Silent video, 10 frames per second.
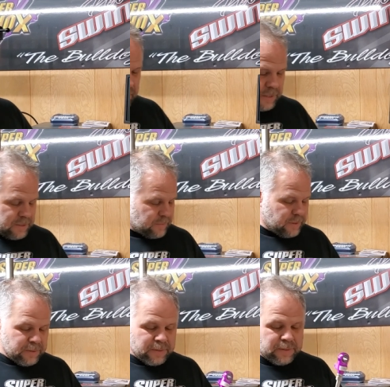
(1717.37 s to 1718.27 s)

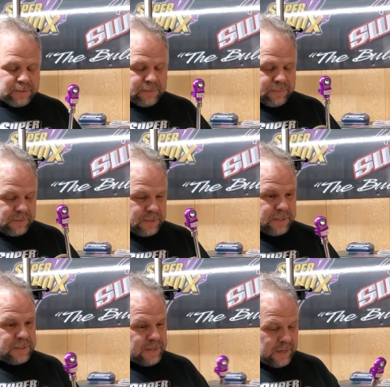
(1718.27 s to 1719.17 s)
adjustable. It's
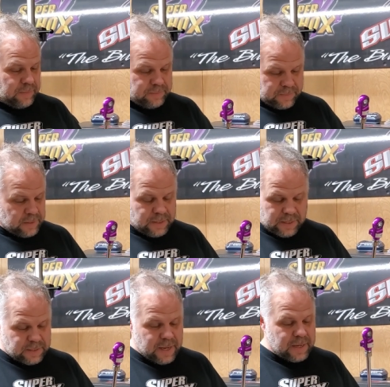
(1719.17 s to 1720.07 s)
the same
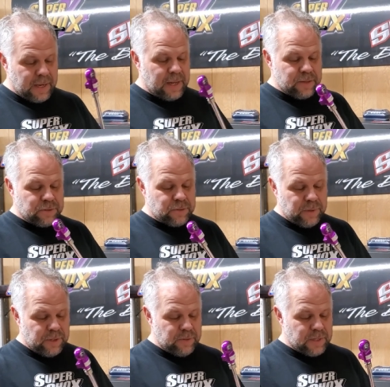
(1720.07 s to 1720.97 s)
exact canister
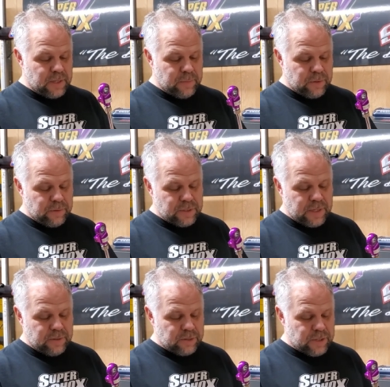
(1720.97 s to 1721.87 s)
we use on the
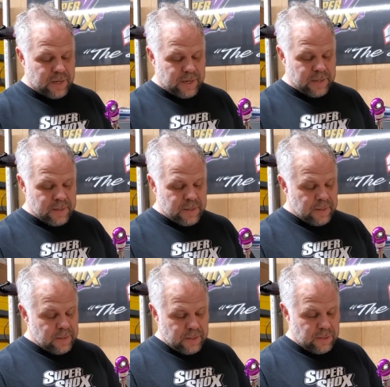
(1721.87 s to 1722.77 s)
motorcycle shock.
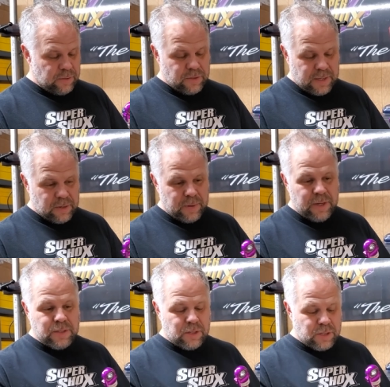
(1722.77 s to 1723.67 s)
It's used on the
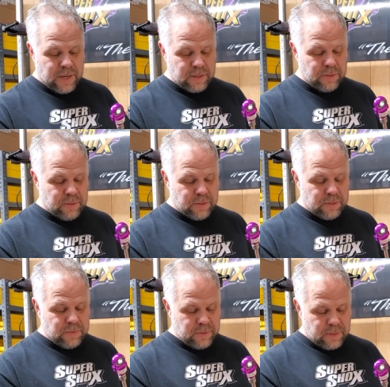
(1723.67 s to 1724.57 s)
racing shock too to
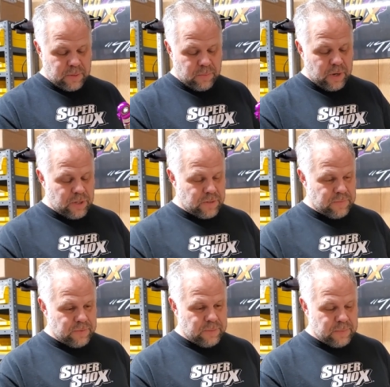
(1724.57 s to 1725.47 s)
tune the
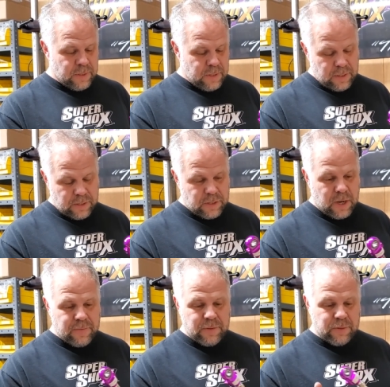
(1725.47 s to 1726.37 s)
compression from a
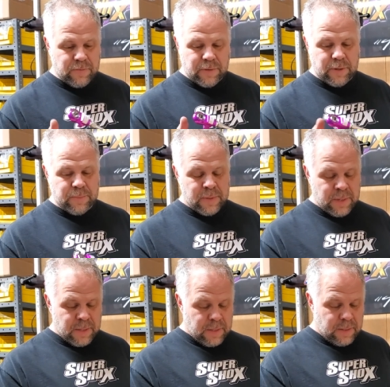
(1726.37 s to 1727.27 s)
soft to a firm.
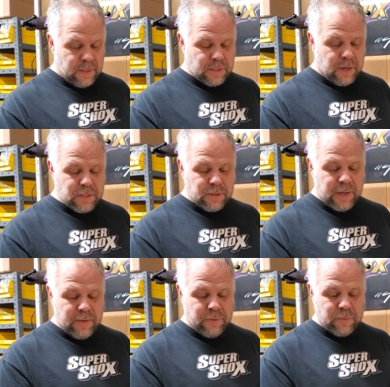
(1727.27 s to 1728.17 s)
These also
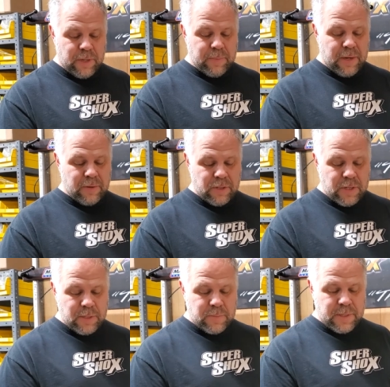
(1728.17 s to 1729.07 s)
have the rebound
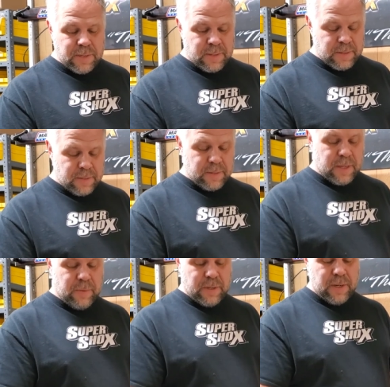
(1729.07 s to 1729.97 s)
adjustment.
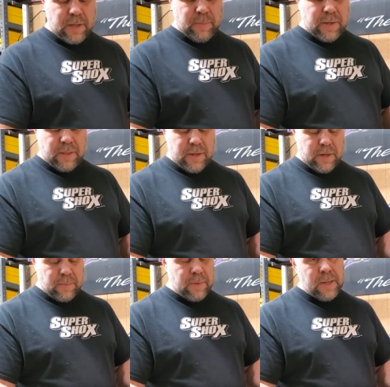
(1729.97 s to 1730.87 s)
Like we talked about
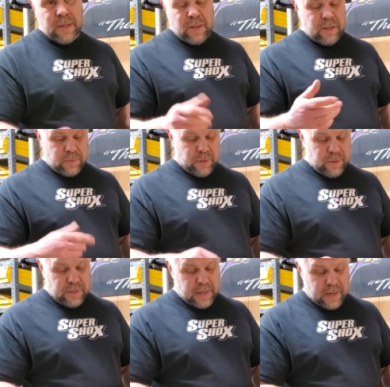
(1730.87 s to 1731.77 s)
there, to
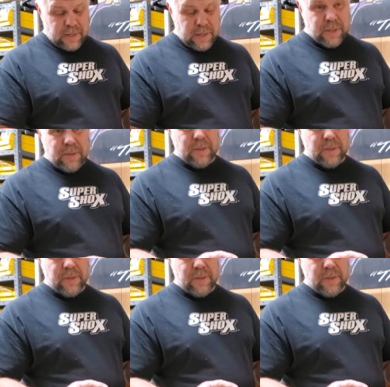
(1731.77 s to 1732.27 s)
where on here,